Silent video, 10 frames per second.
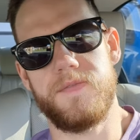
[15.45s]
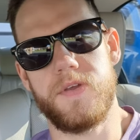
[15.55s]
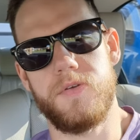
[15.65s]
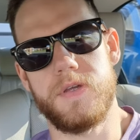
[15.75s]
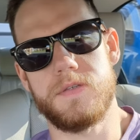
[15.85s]

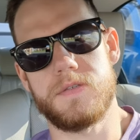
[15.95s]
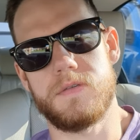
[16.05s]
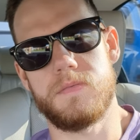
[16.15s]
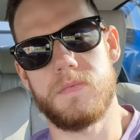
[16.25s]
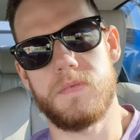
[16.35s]
degrees
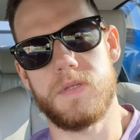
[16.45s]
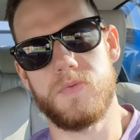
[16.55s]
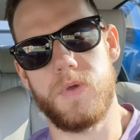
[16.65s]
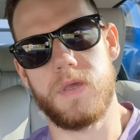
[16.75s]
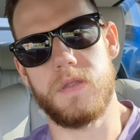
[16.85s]
this
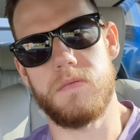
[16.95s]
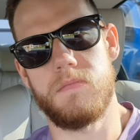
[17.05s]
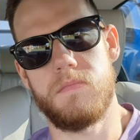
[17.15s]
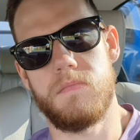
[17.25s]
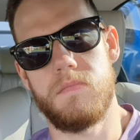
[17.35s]
weekend
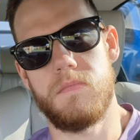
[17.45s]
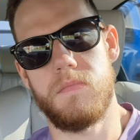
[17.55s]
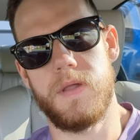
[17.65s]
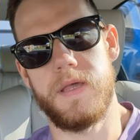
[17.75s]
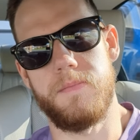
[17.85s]

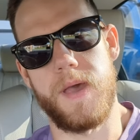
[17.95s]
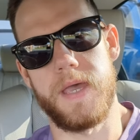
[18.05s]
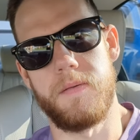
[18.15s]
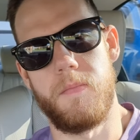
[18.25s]
in May.